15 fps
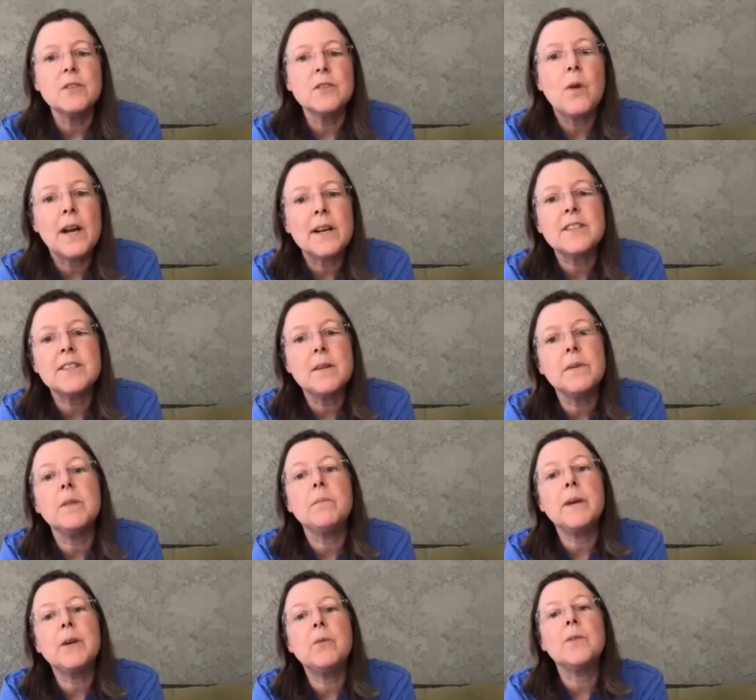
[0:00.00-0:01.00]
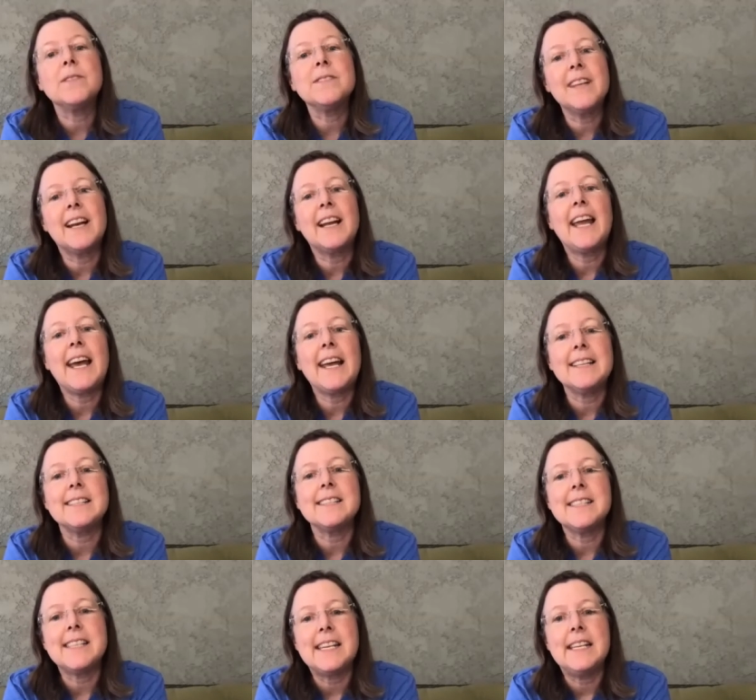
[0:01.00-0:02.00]
to watch some of the big ones that I
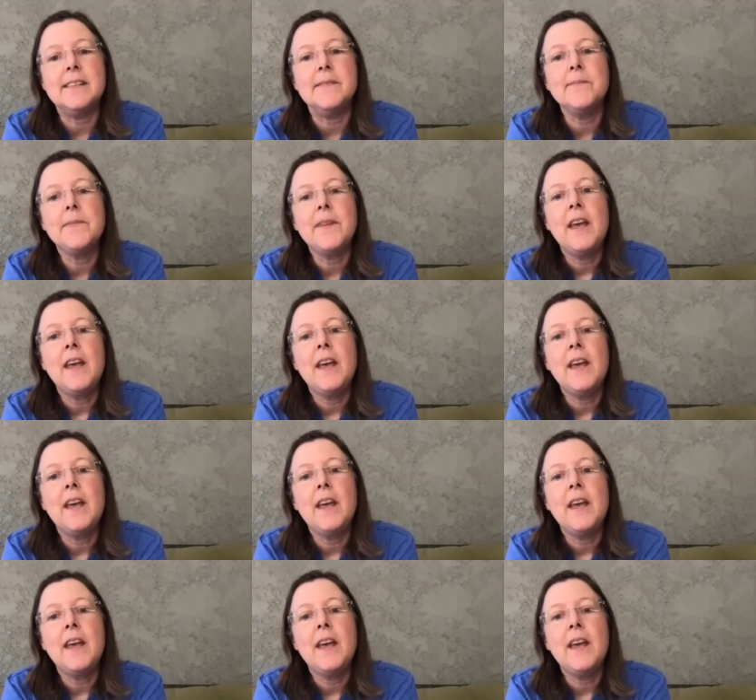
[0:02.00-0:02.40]
hadn't seen.